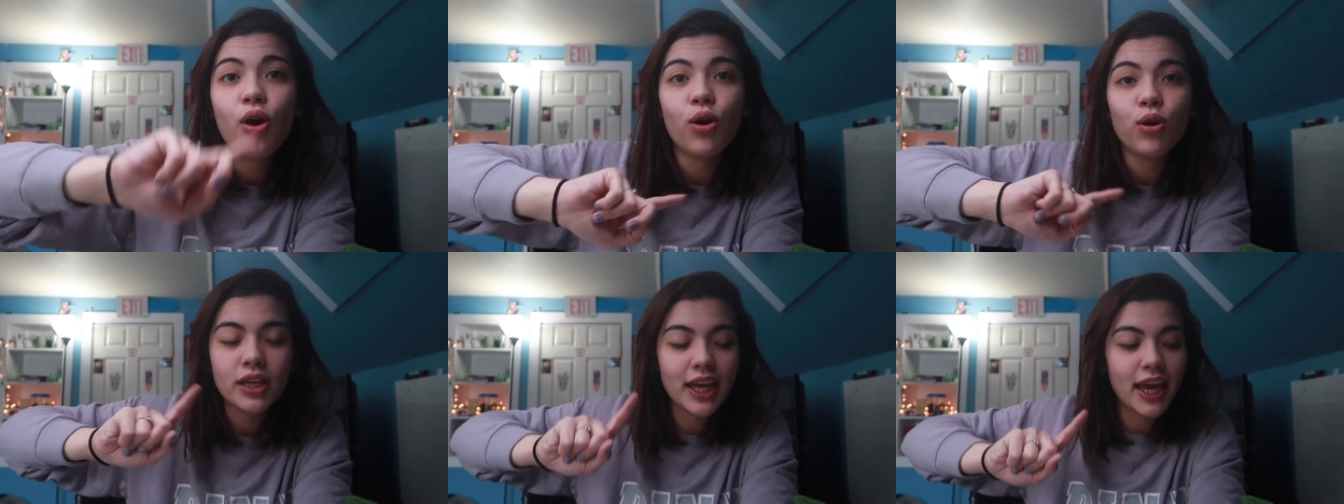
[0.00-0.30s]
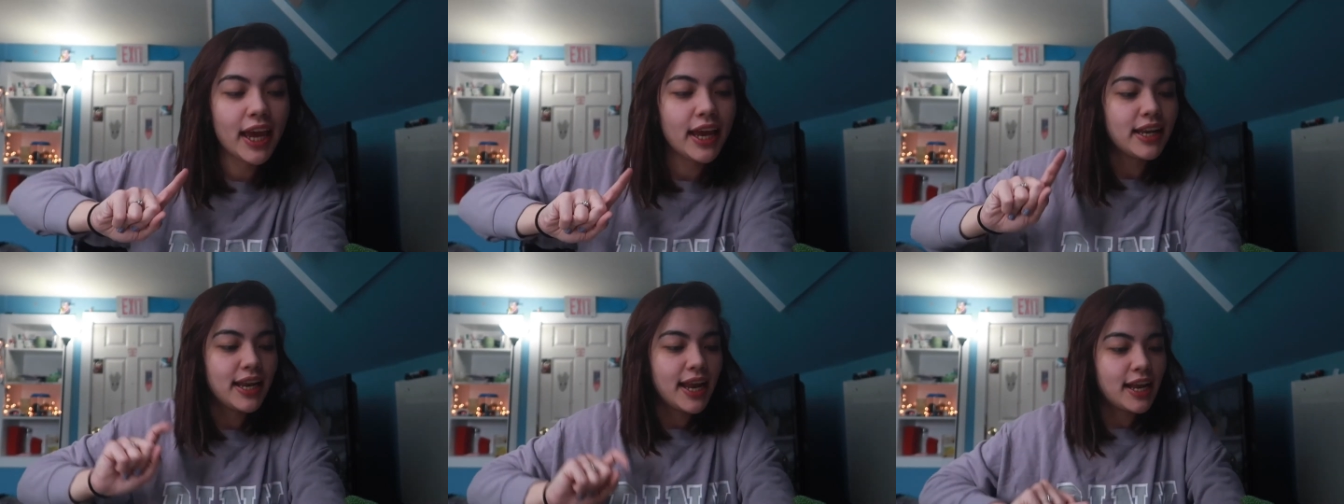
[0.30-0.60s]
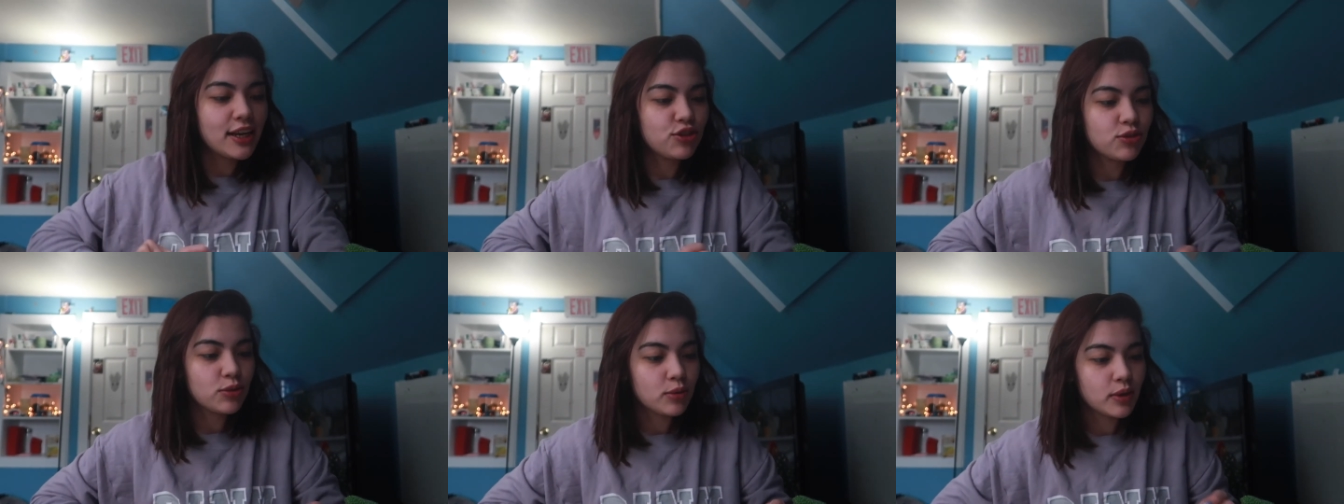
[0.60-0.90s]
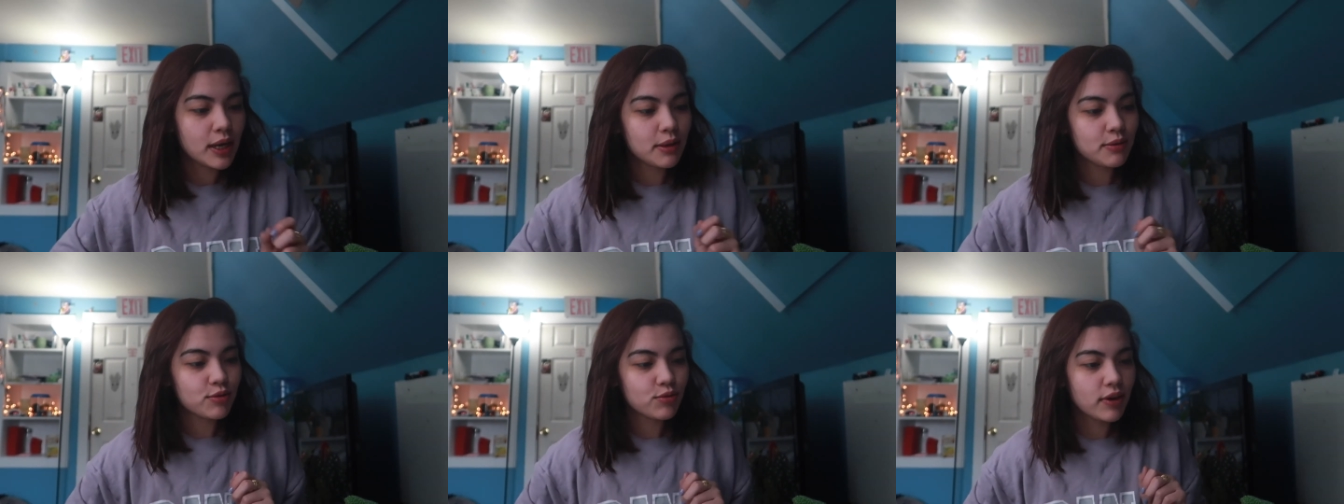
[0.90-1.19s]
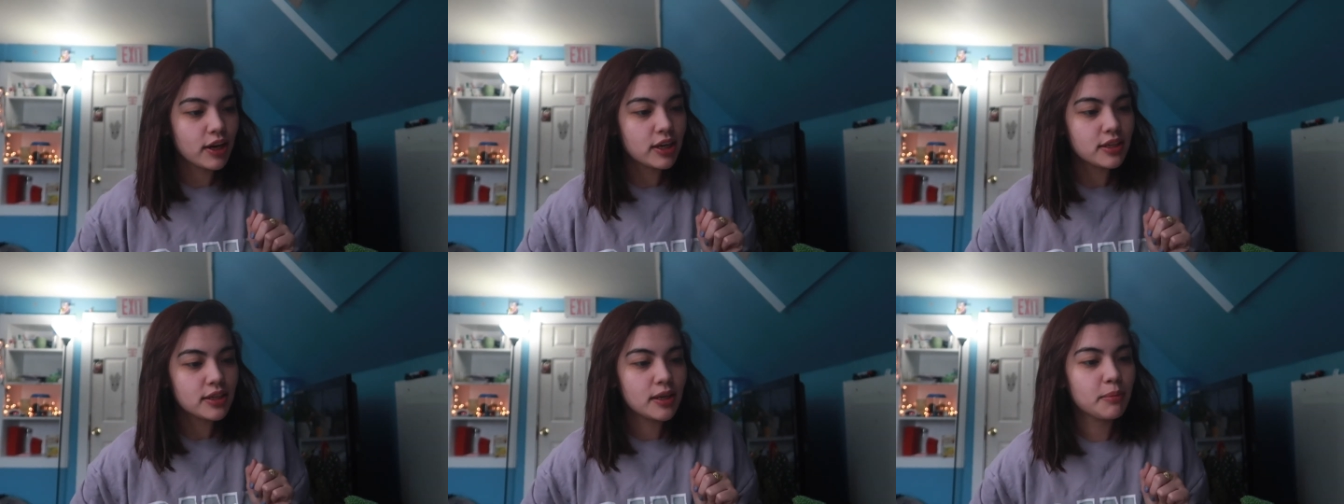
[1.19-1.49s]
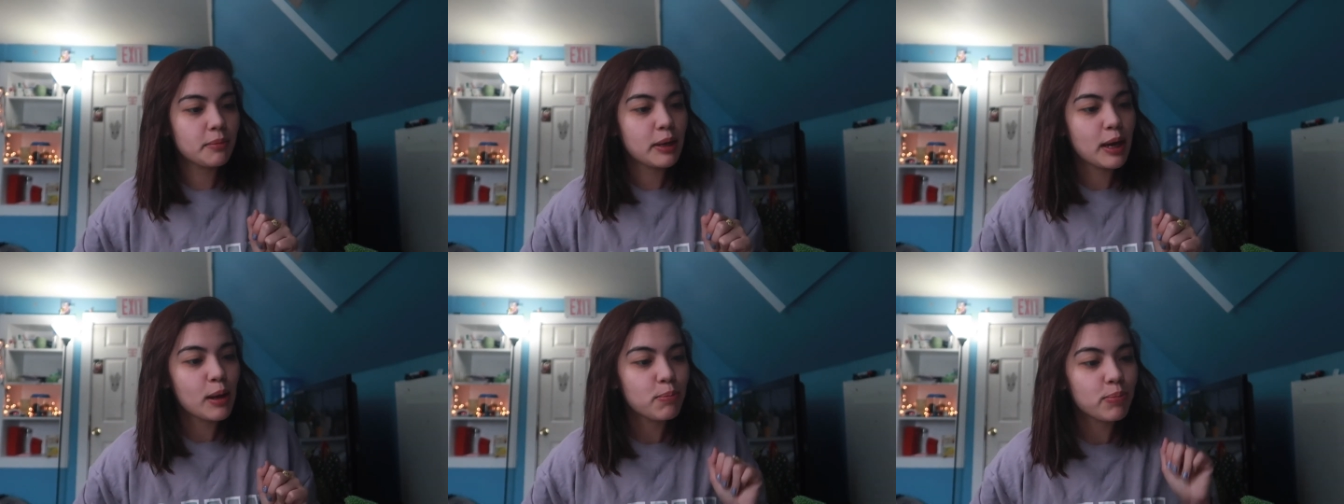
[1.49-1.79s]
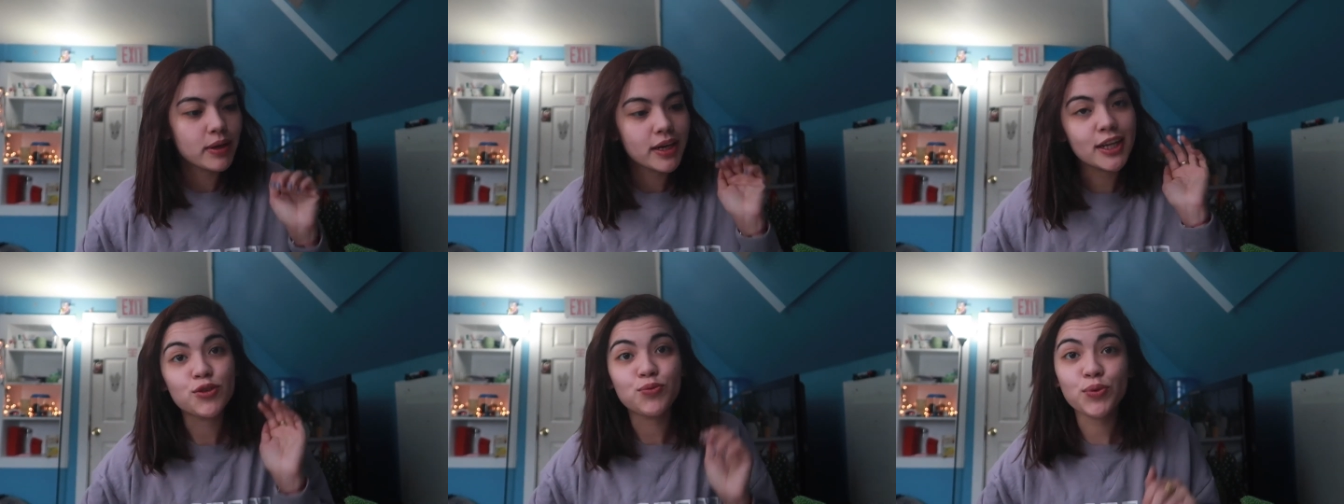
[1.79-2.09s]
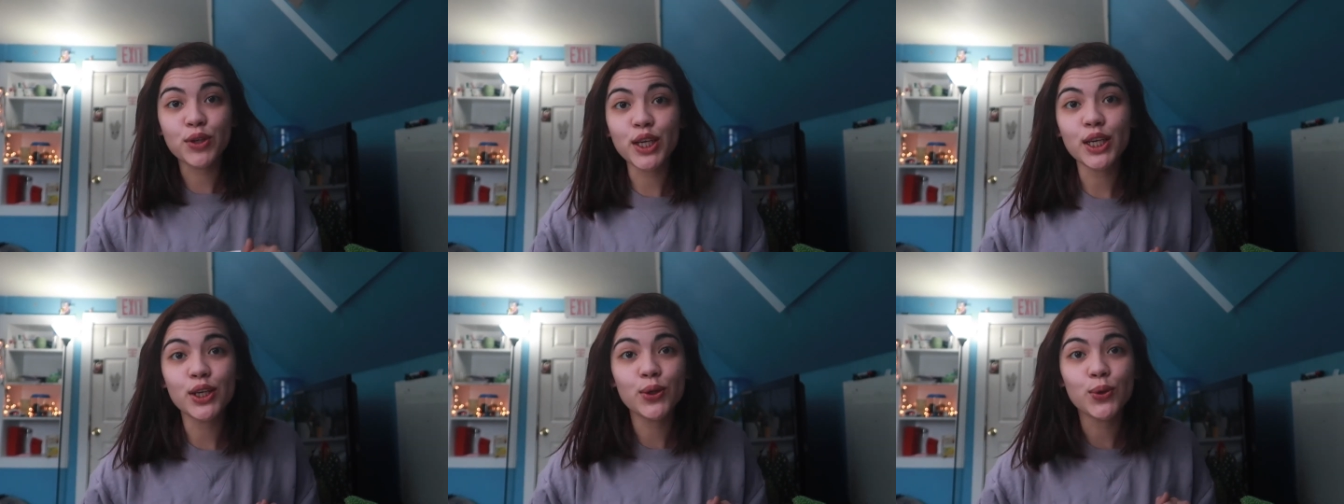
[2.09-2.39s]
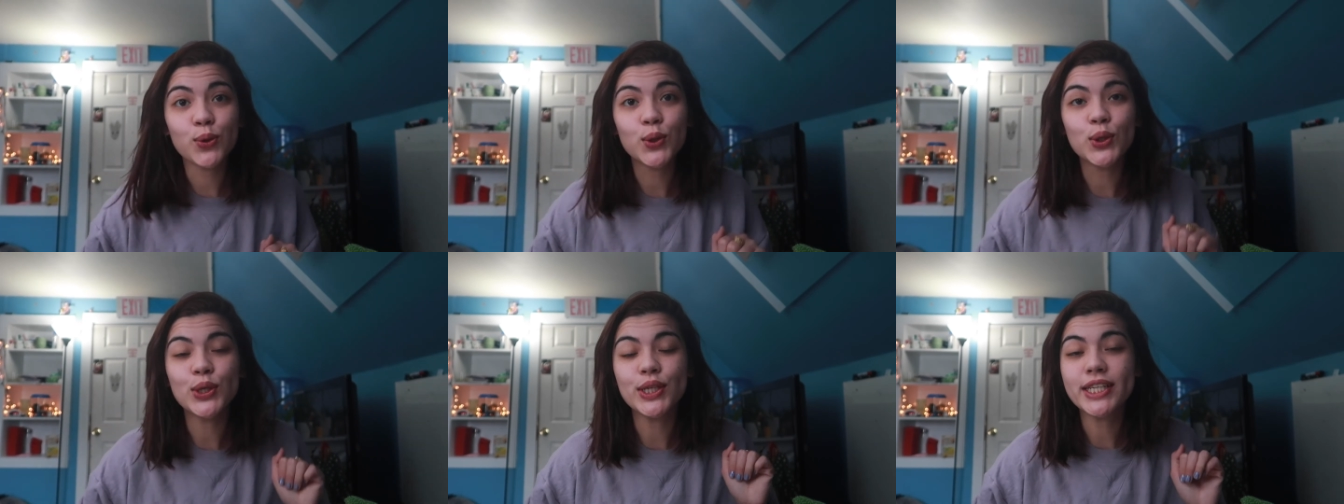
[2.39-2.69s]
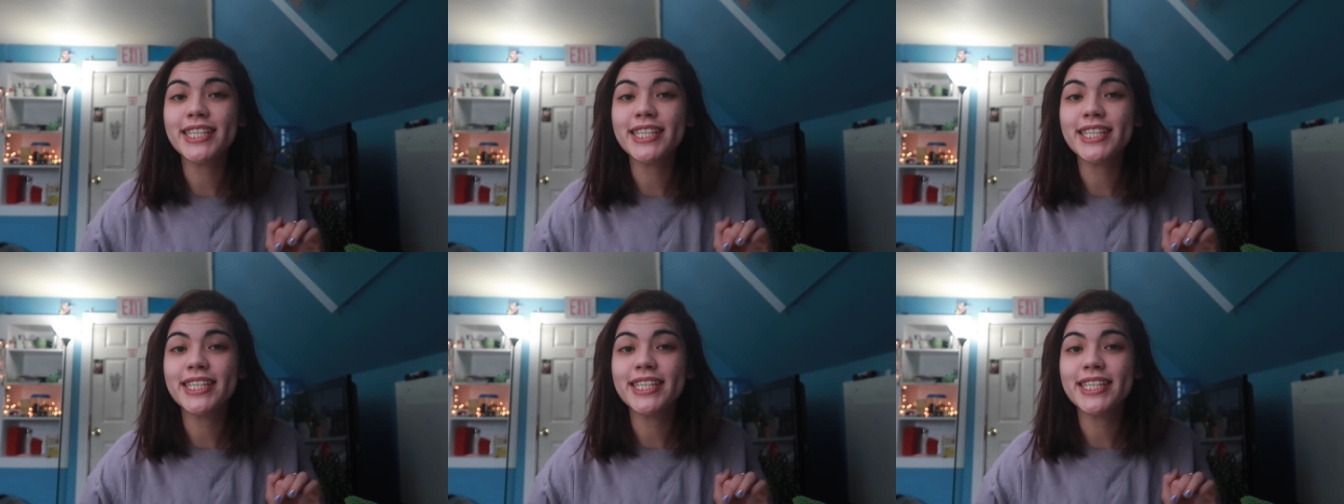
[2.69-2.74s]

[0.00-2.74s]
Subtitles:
Okay, not sure what I was ranting about, but it's really cool.